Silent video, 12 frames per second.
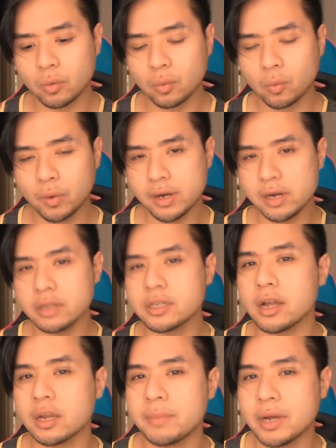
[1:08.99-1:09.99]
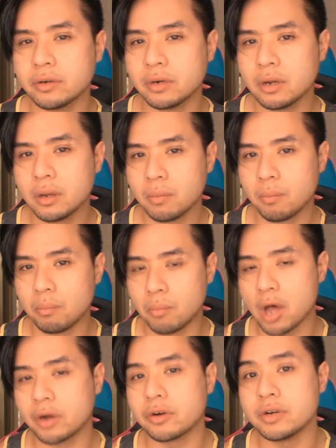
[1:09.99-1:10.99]
we're here to talk about
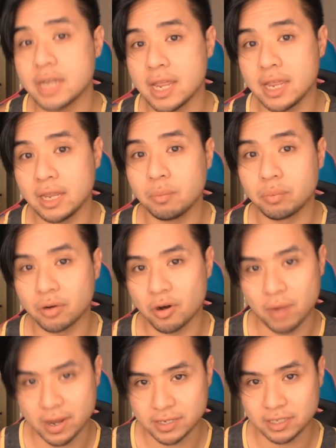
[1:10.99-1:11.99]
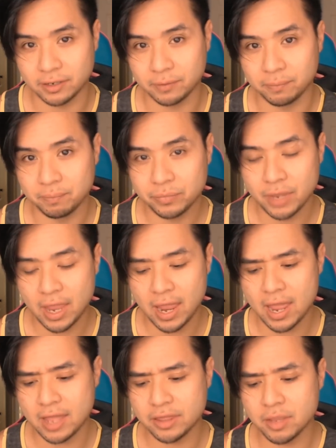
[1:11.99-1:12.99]
modern day pro wrestling.
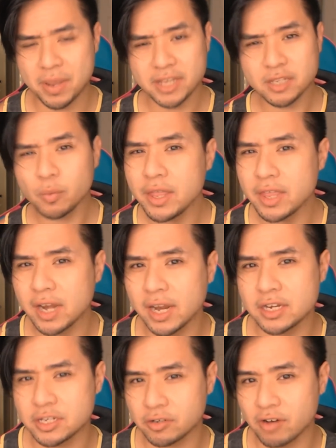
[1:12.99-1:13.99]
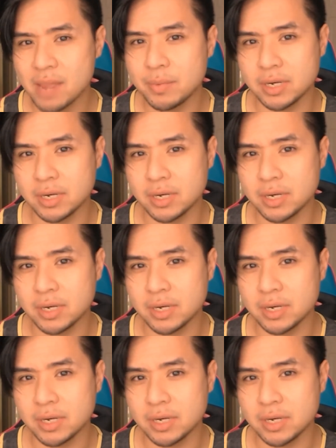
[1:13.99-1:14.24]
And the best way that I can describe it